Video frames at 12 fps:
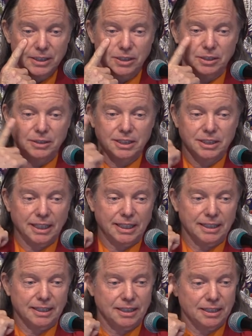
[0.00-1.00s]
Don't
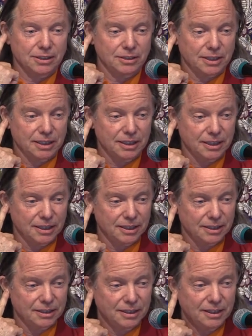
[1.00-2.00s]
stay in things you can
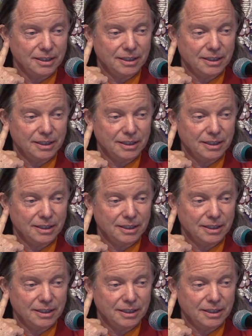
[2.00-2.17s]
hear.